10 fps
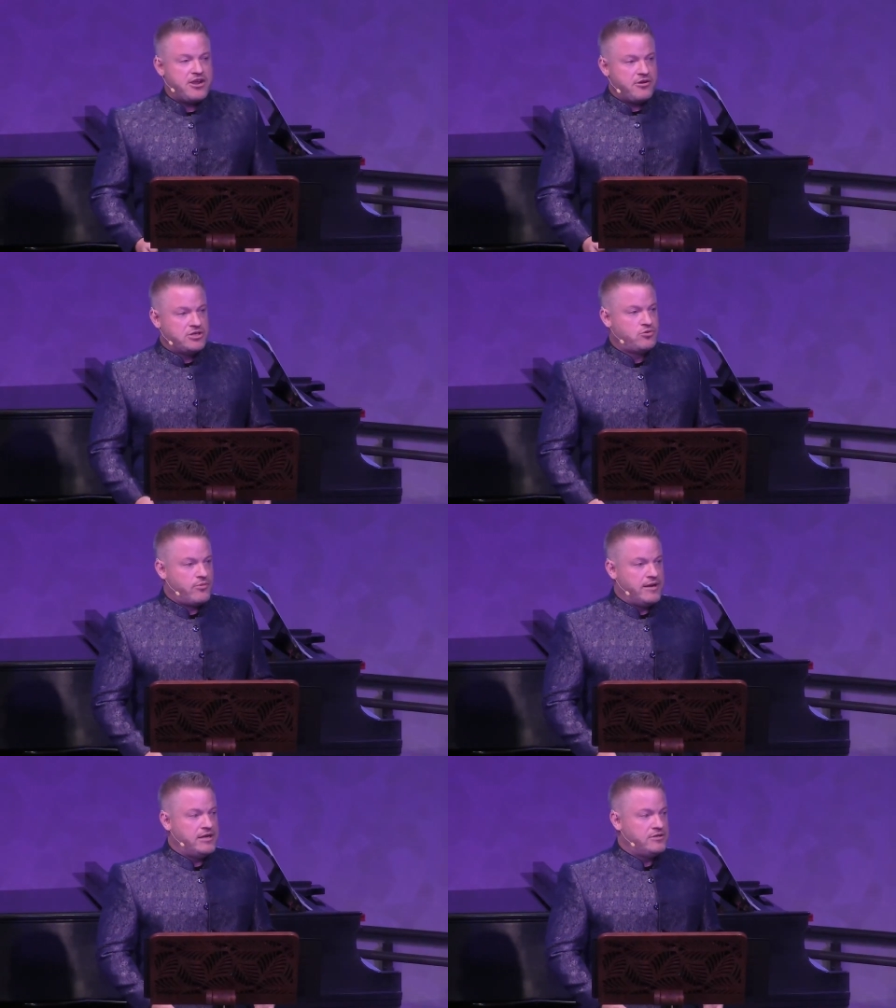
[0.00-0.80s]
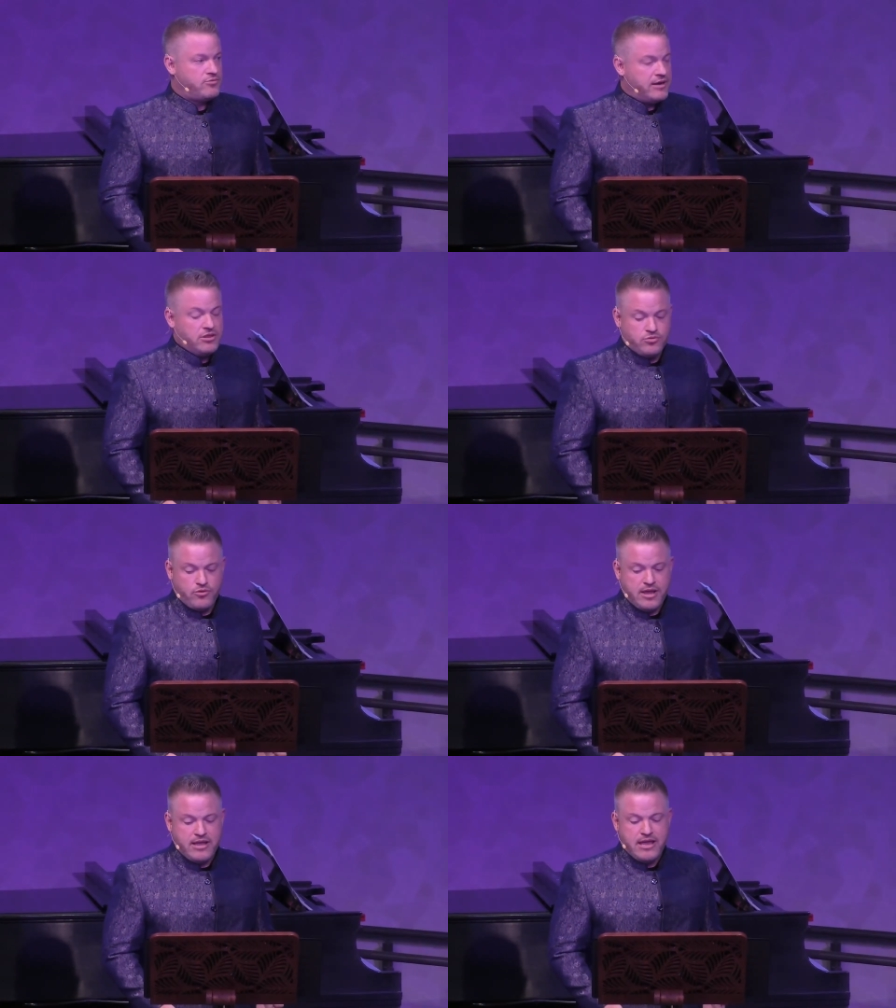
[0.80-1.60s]
here in
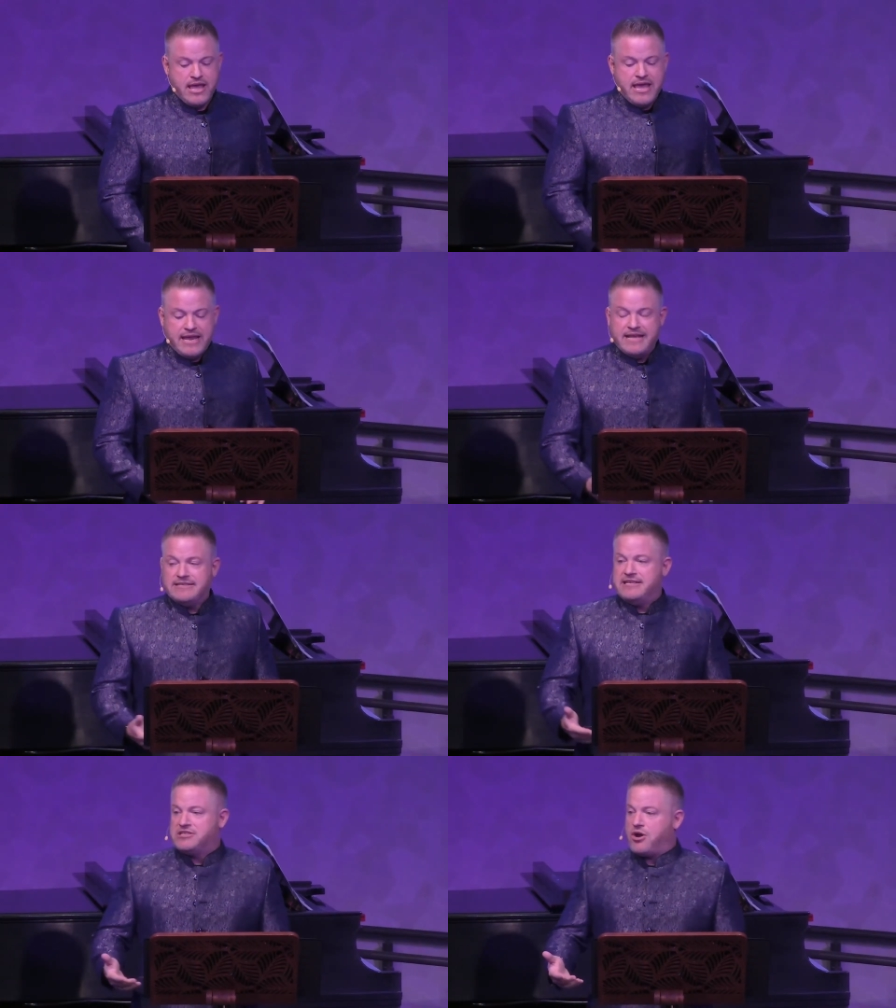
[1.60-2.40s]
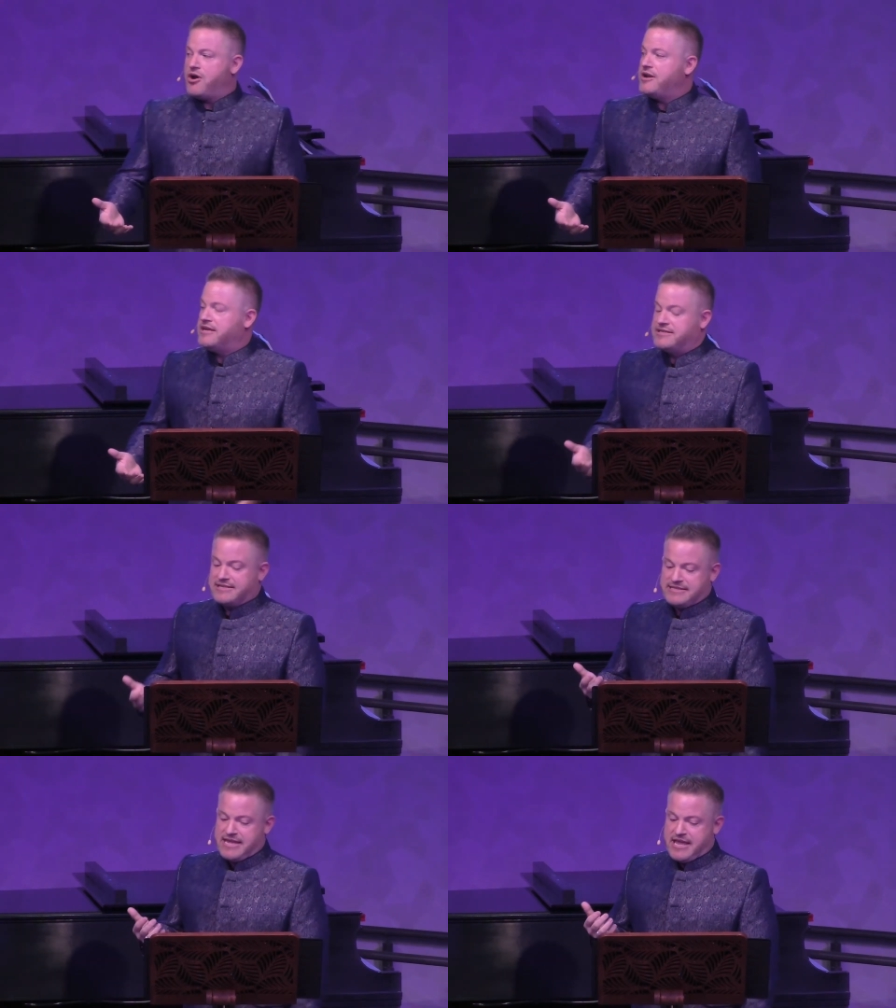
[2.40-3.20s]
2023, it is disheartening to
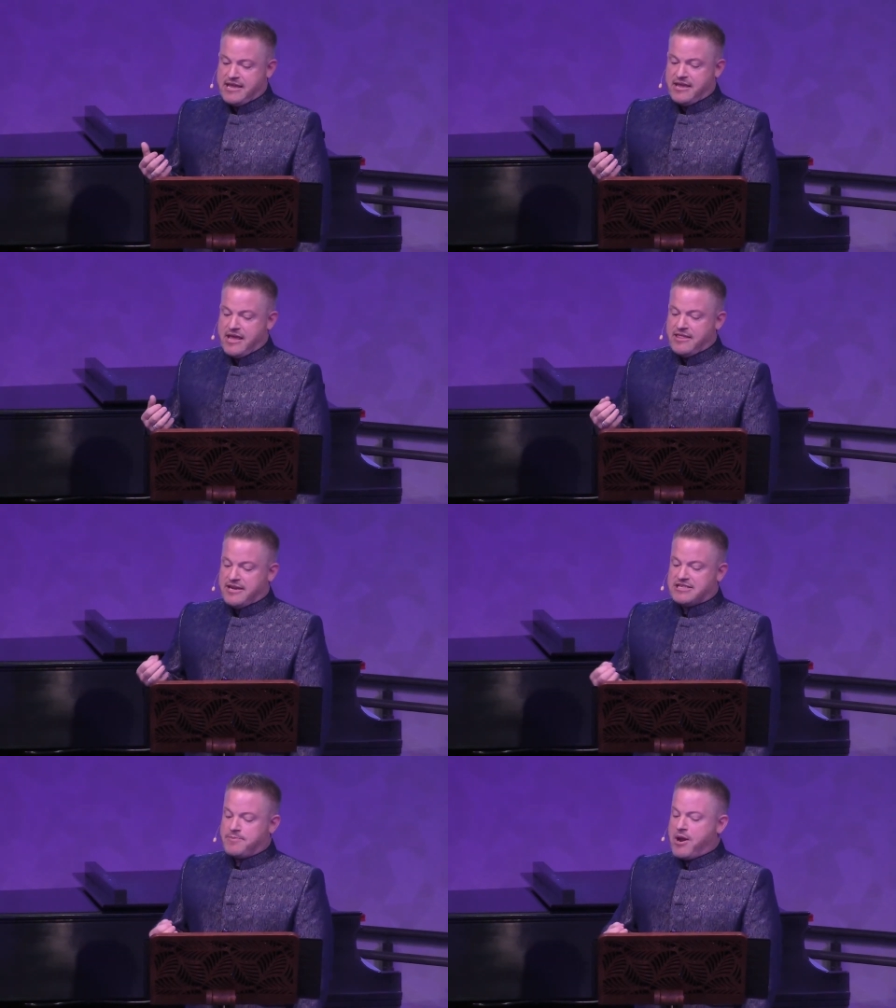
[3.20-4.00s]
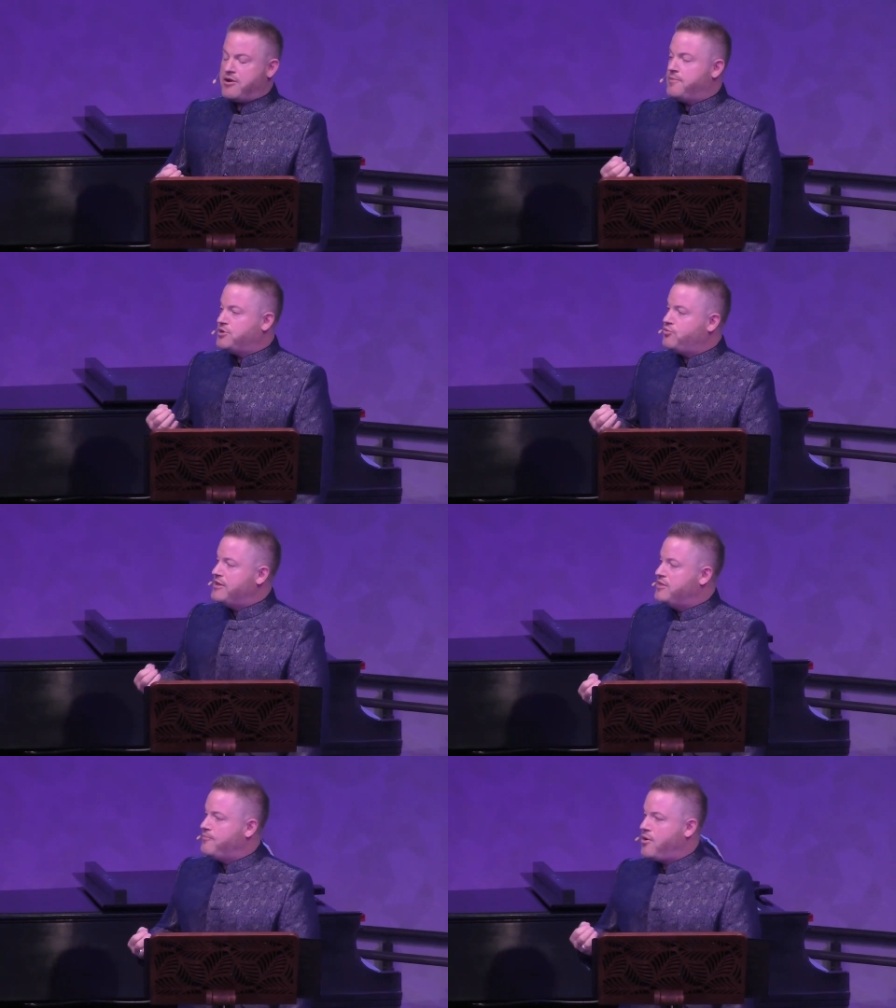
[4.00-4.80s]
see the disparity
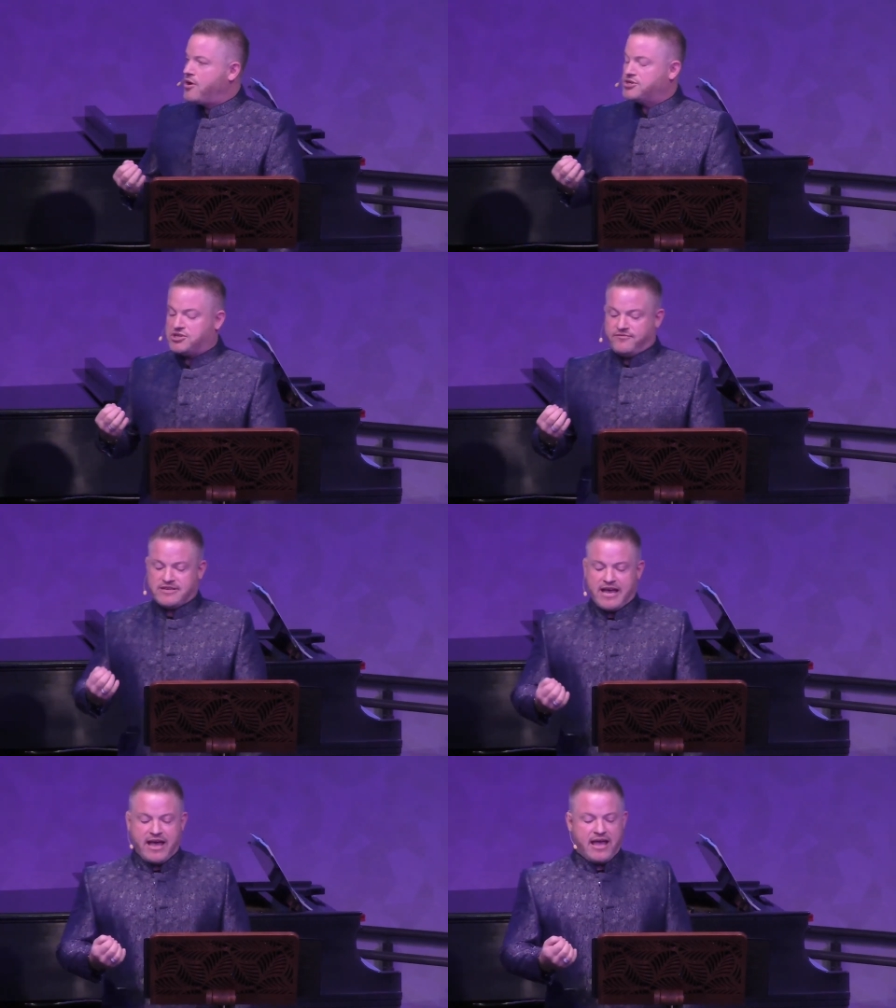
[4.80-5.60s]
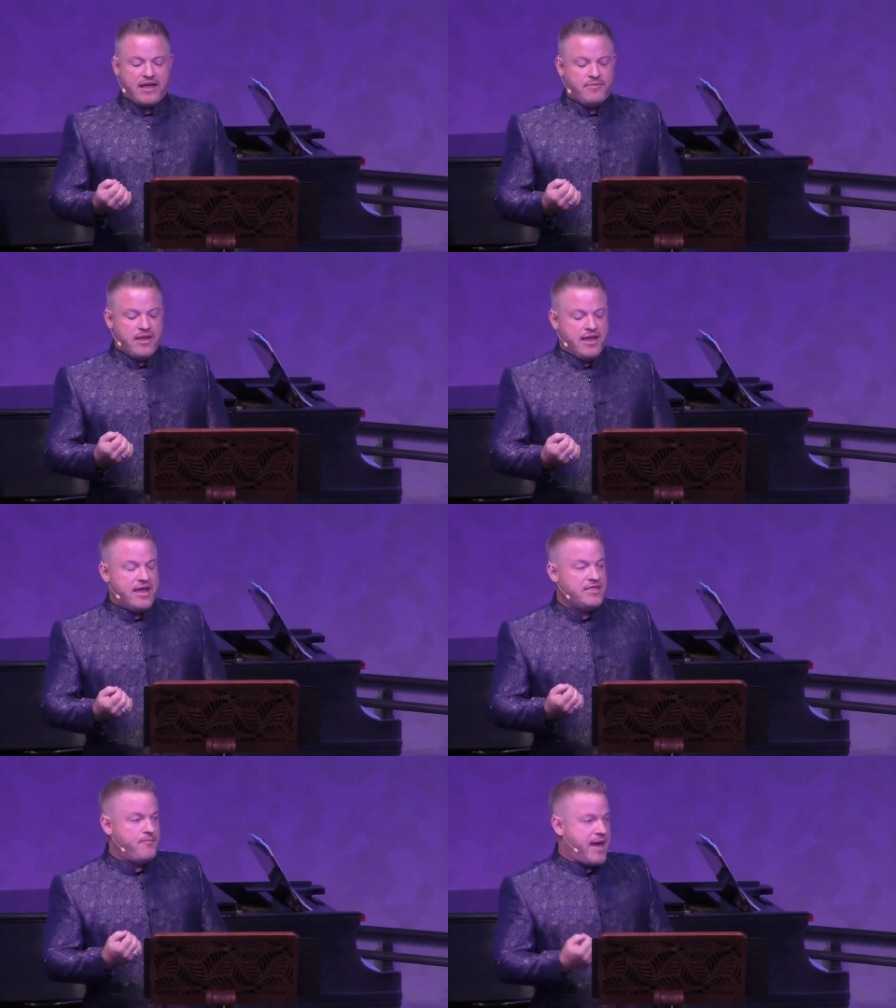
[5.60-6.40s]
between the march of time
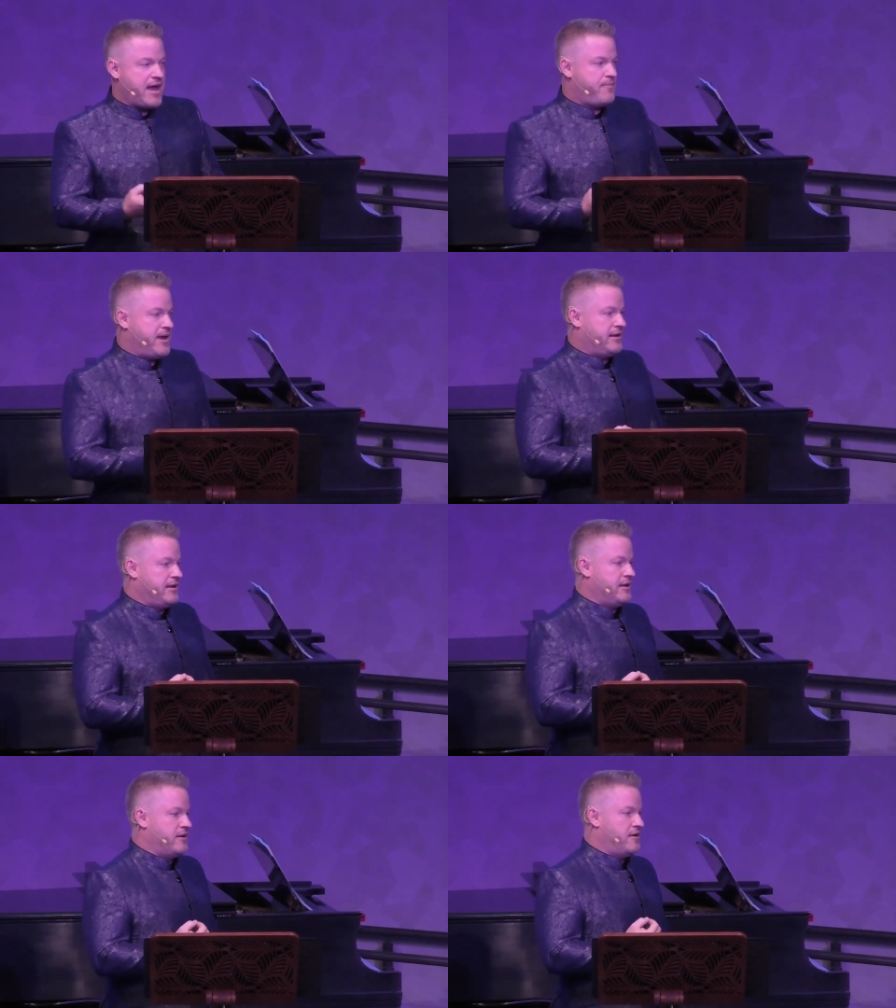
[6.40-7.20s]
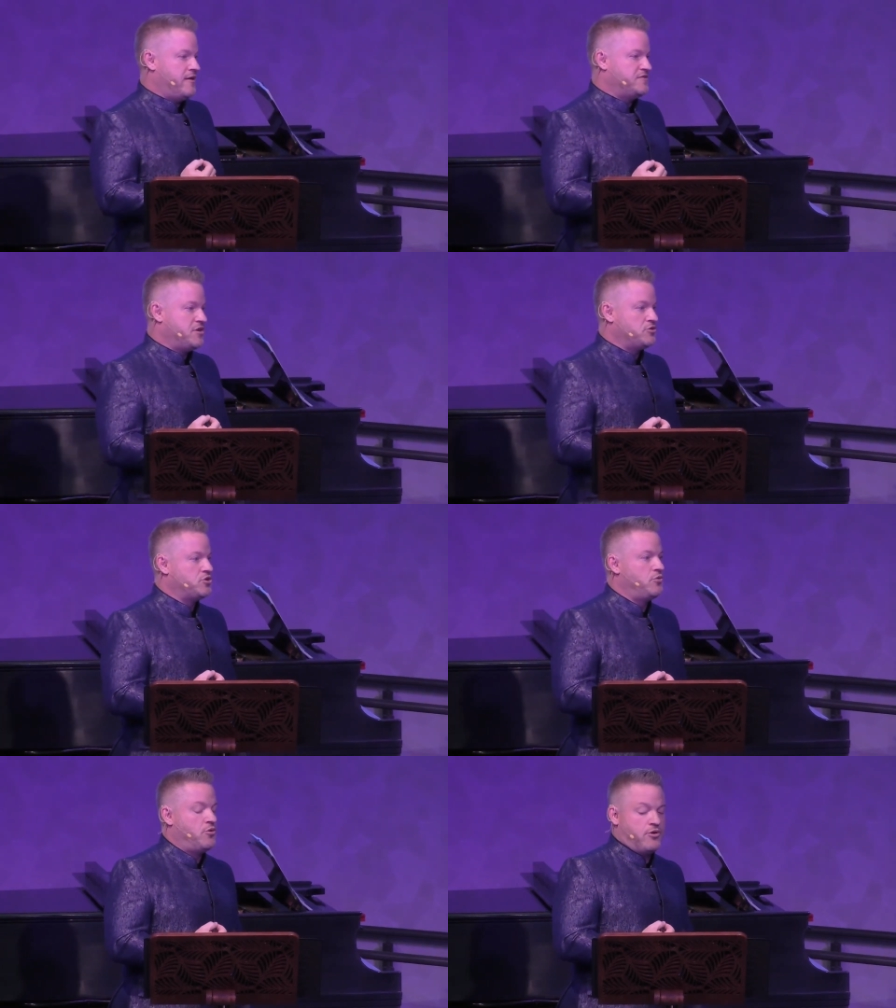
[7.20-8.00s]
and the backpedaling of
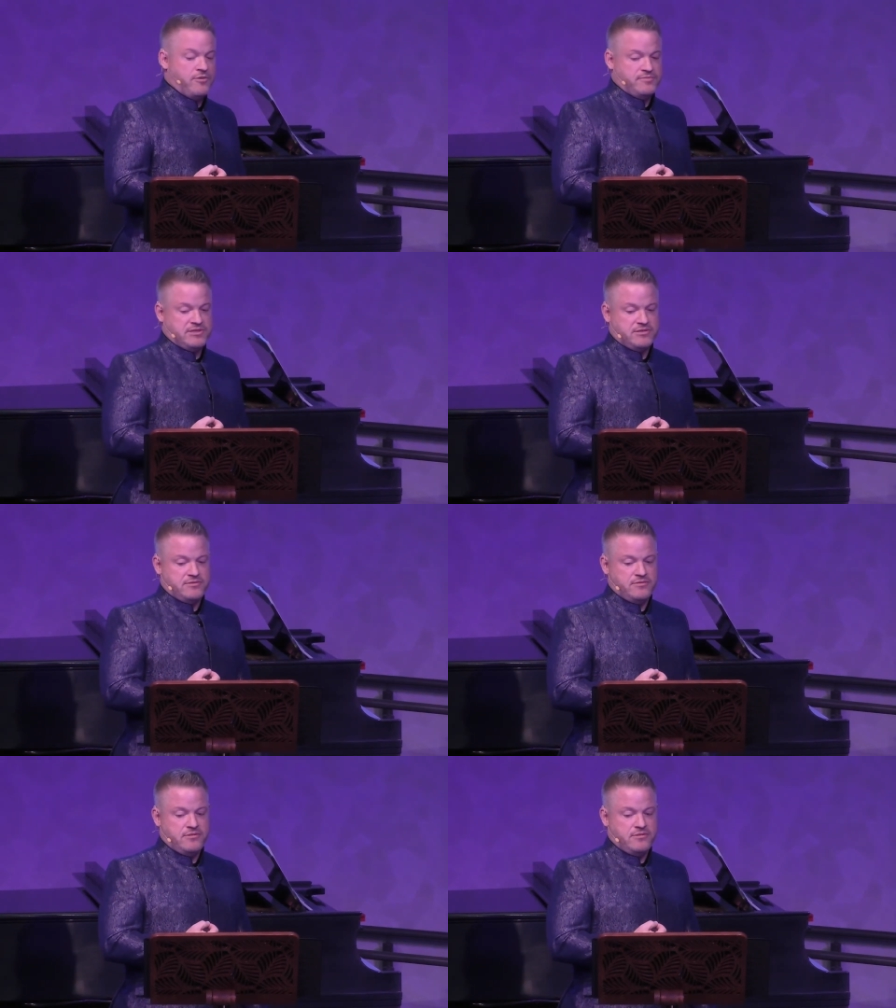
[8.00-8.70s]
social norms.